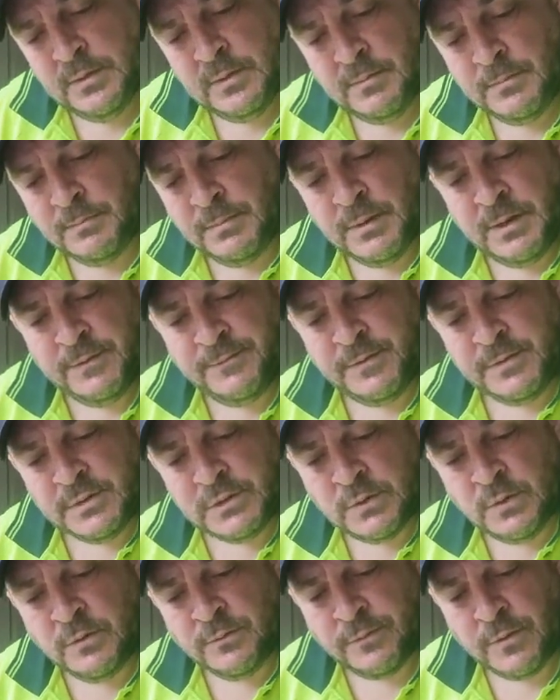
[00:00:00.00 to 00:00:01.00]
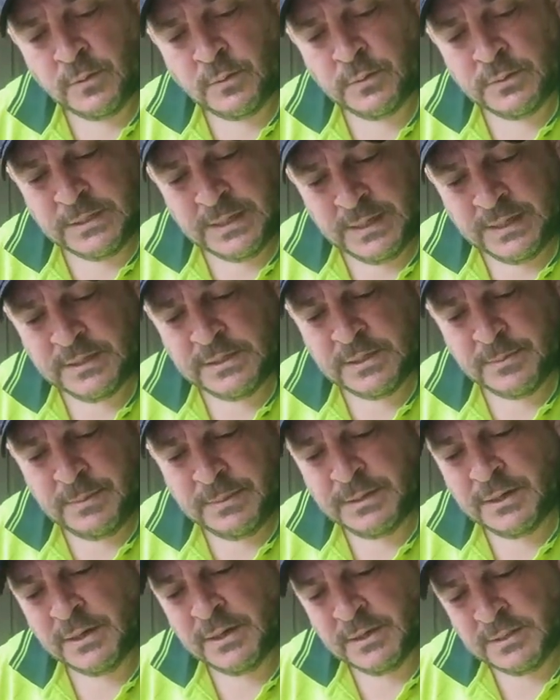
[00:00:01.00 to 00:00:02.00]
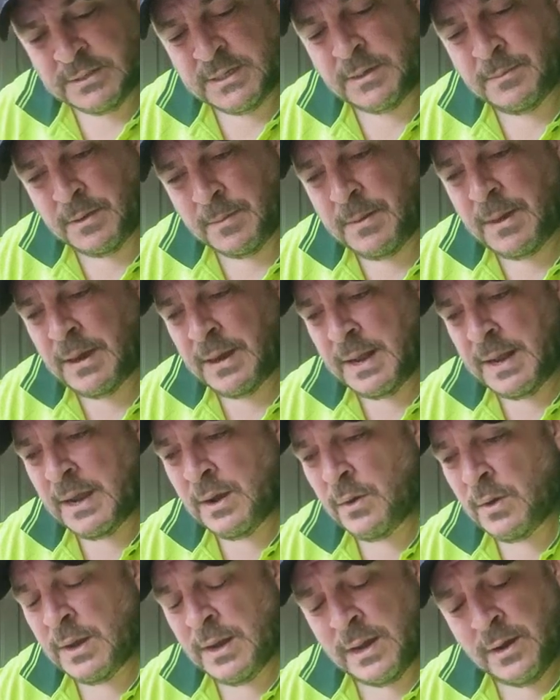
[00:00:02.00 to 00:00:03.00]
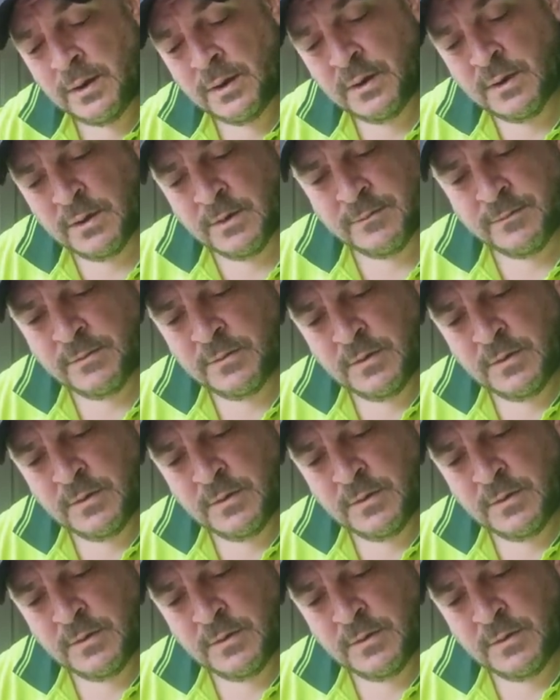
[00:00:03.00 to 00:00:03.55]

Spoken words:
but if a sword frog needed to be done, it'd take me about an hour and a half.